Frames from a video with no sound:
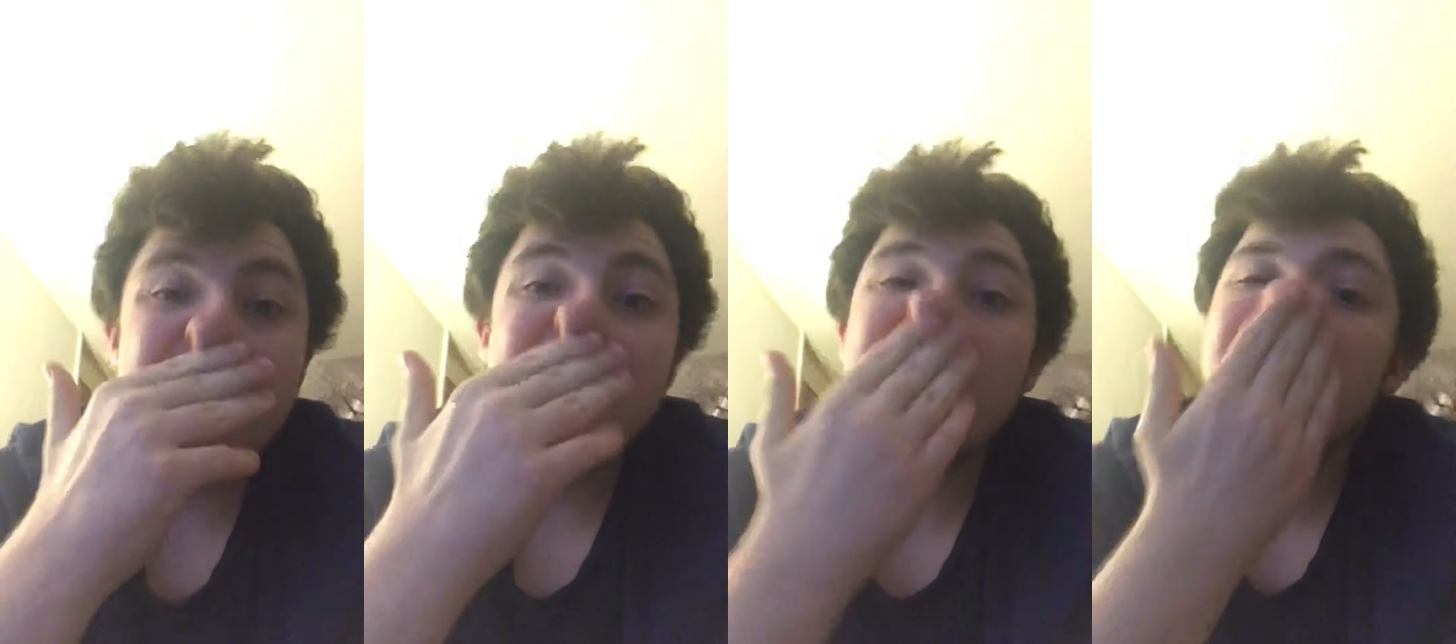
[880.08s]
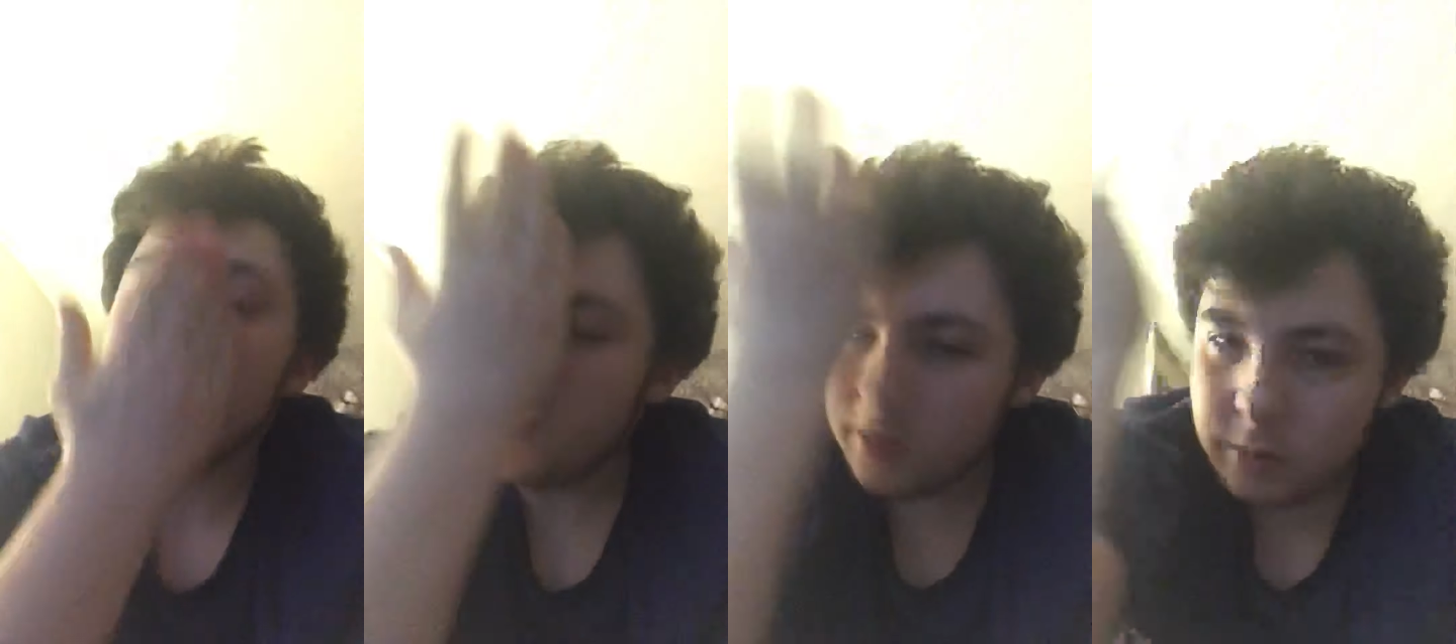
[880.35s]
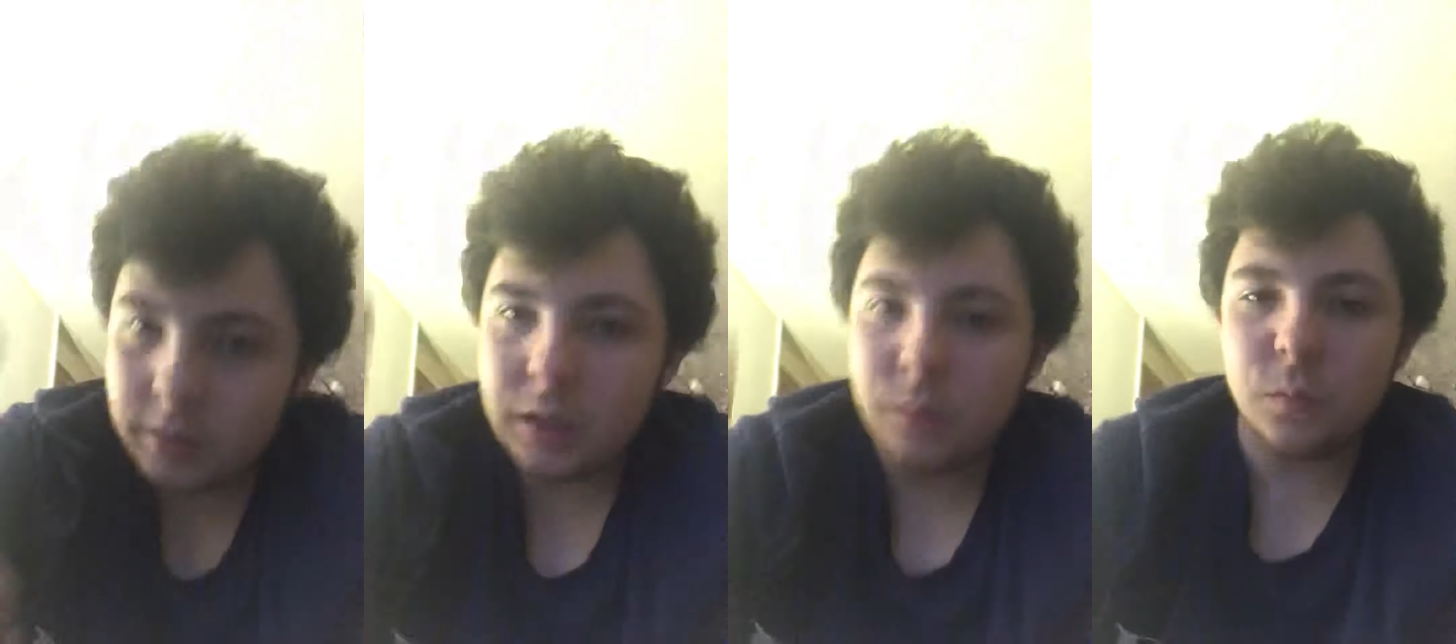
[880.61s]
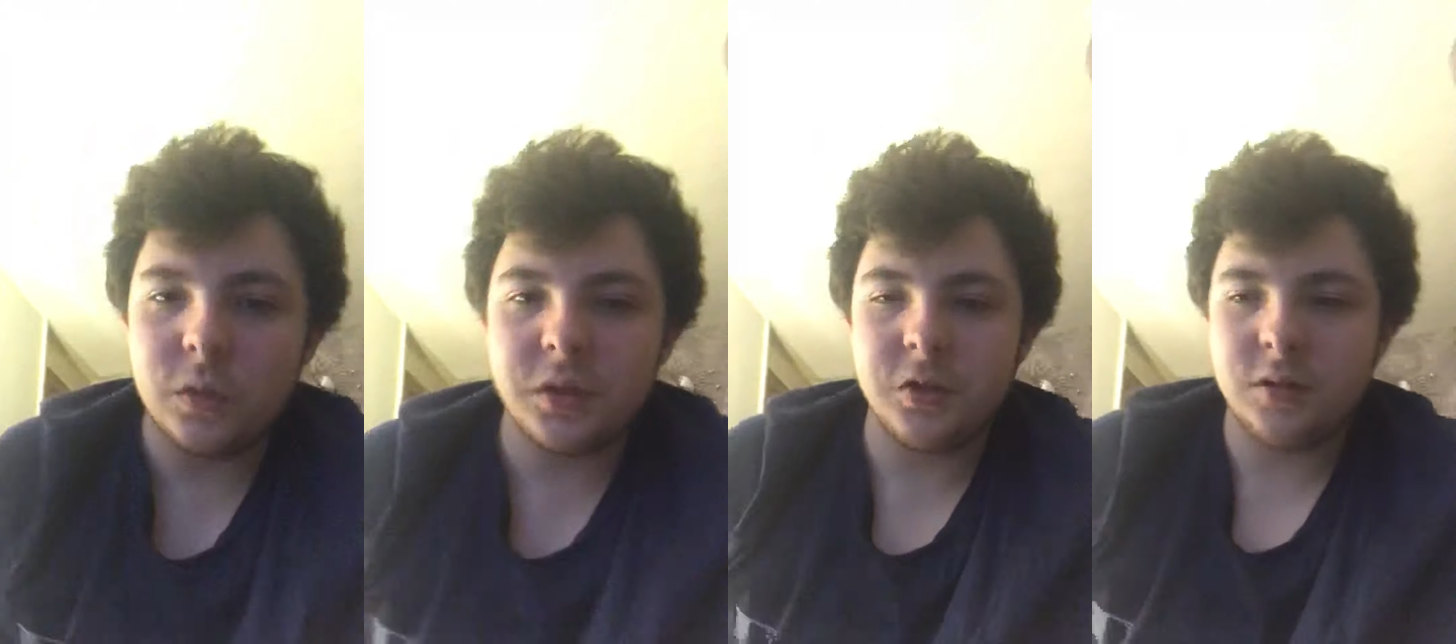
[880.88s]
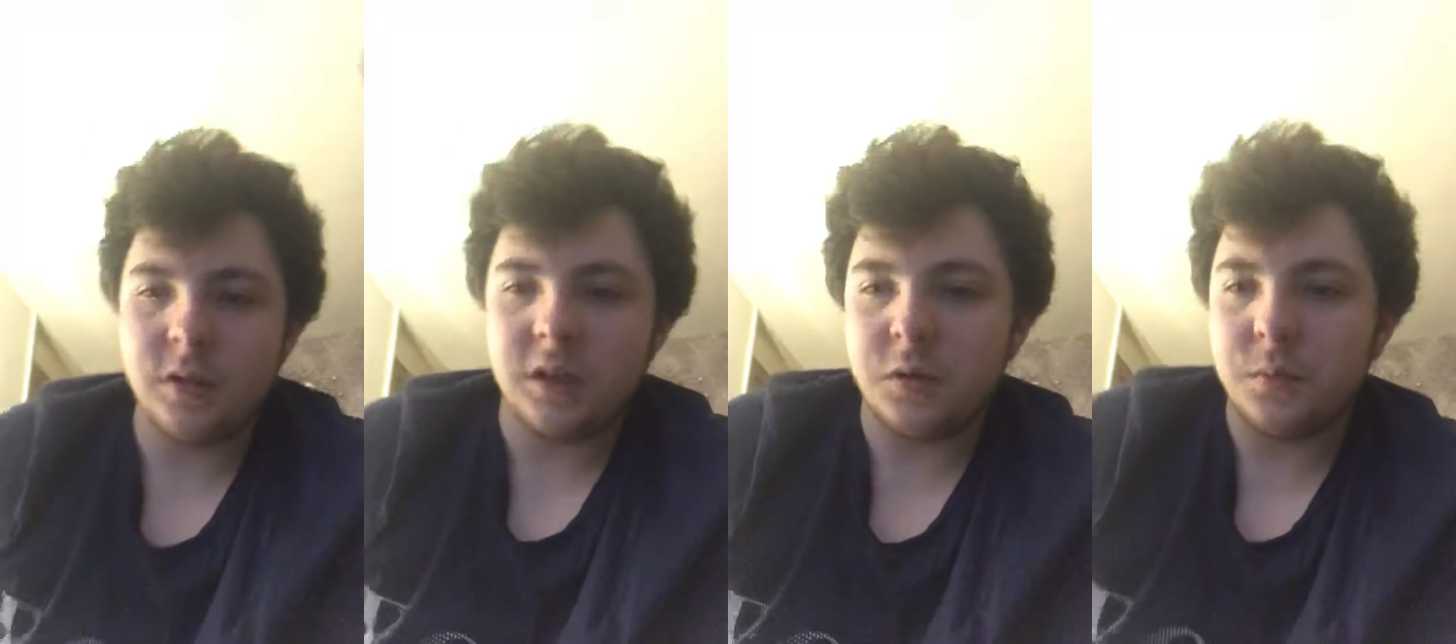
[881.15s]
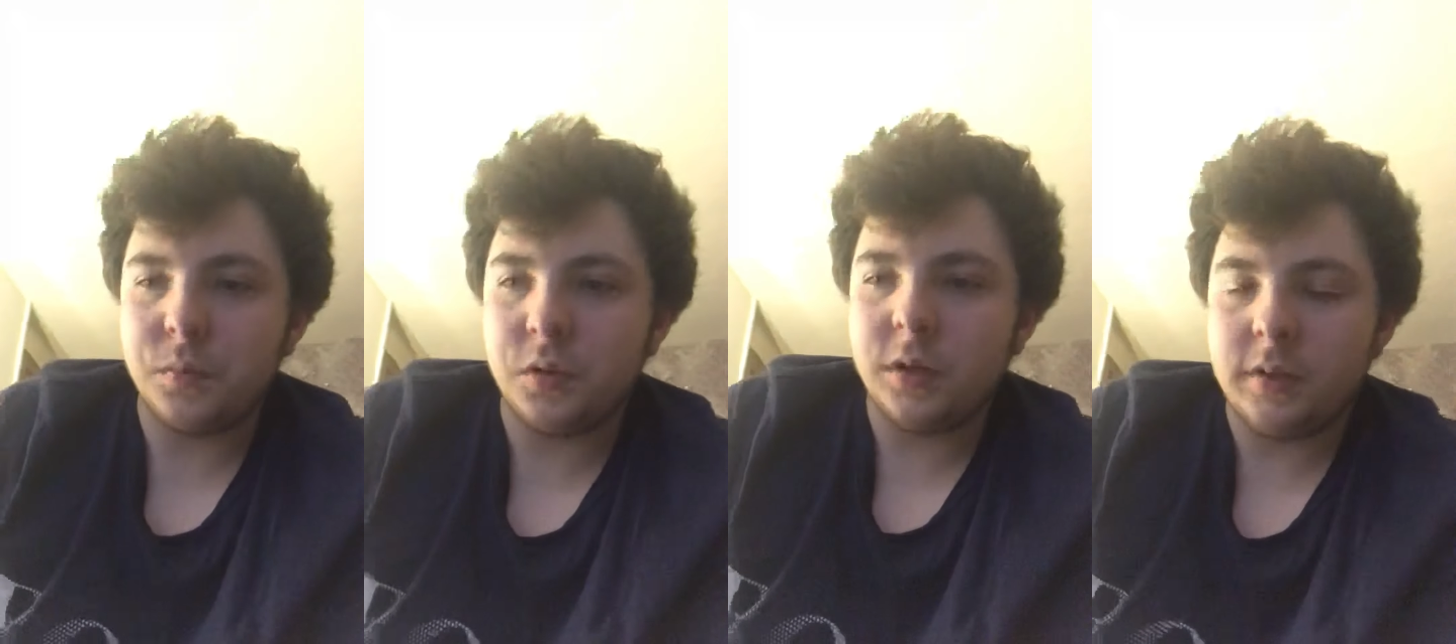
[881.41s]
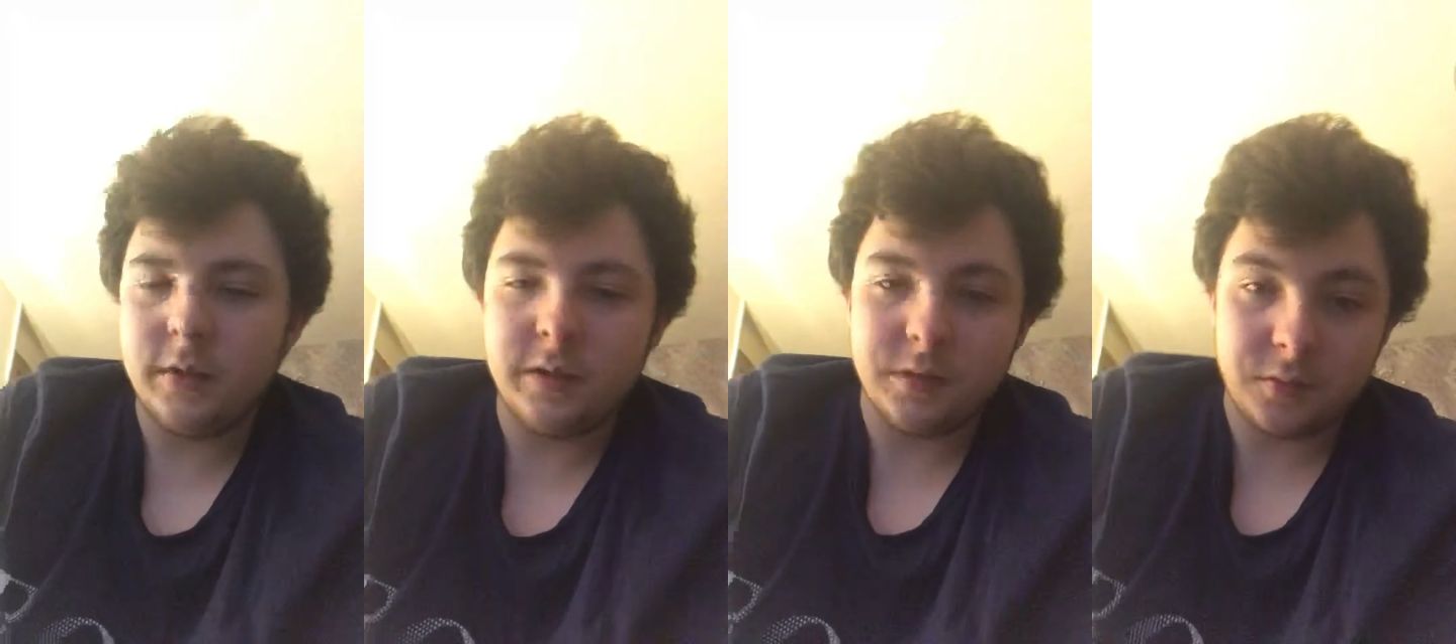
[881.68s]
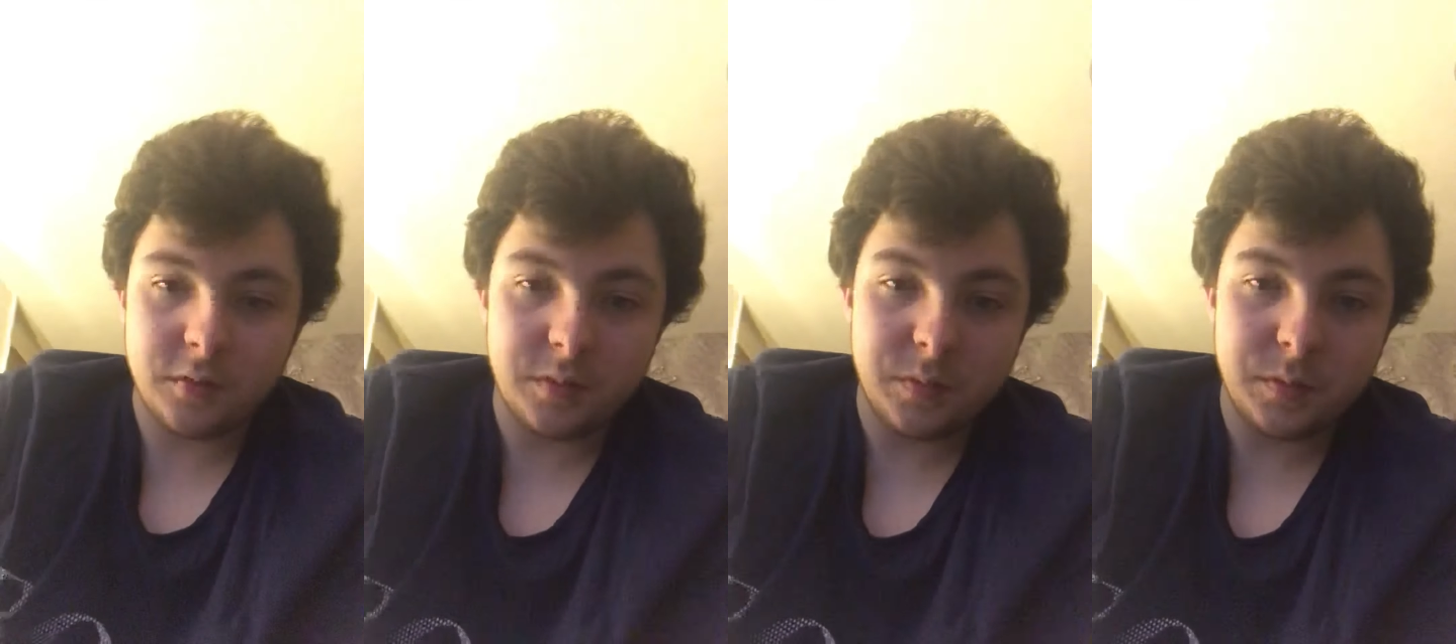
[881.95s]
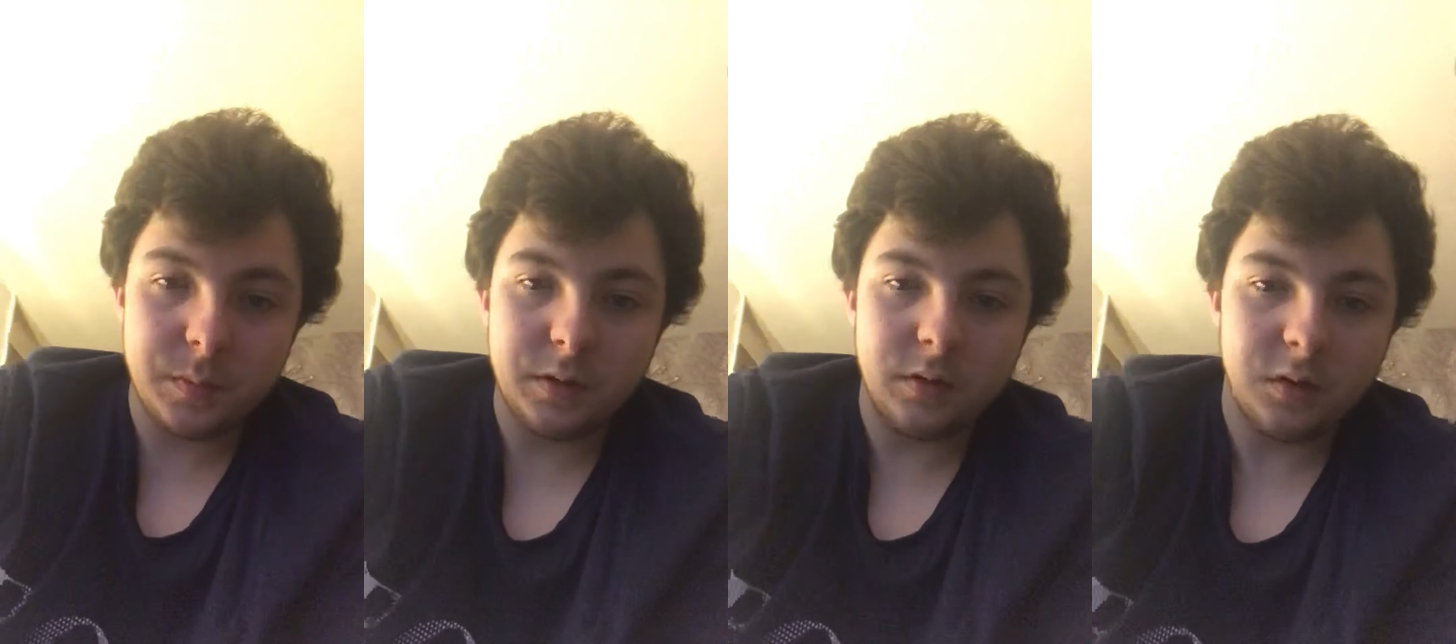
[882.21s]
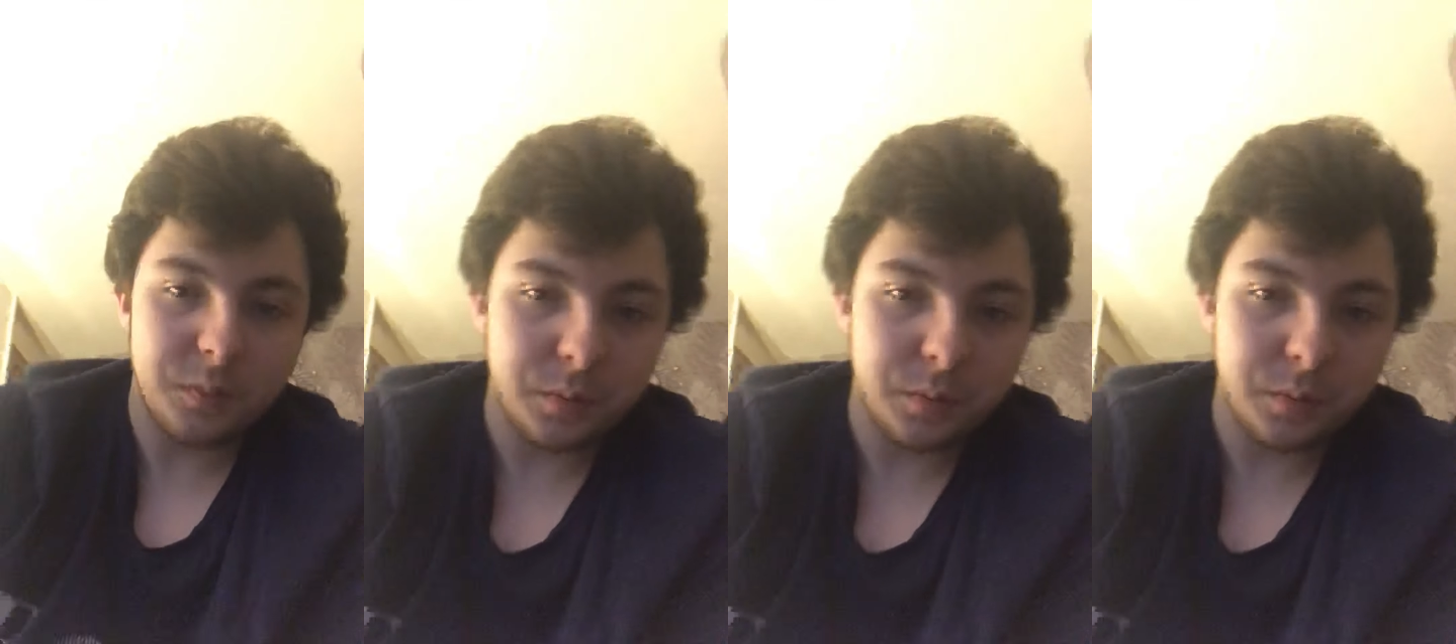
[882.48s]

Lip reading: Instagram, which I'll put in the description below.